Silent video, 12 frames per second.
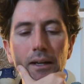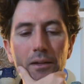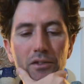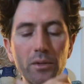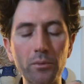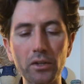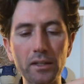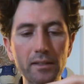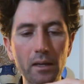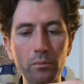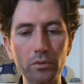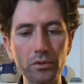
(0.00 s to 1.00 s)
some good
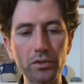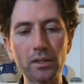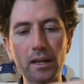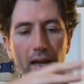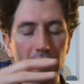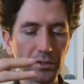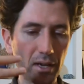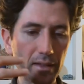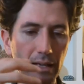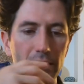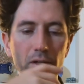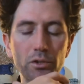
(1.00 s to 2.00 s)
examples kind of outside
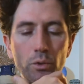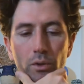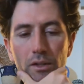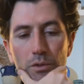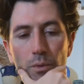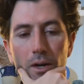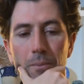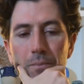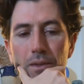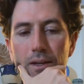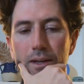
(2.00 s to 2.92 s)
that territory as well.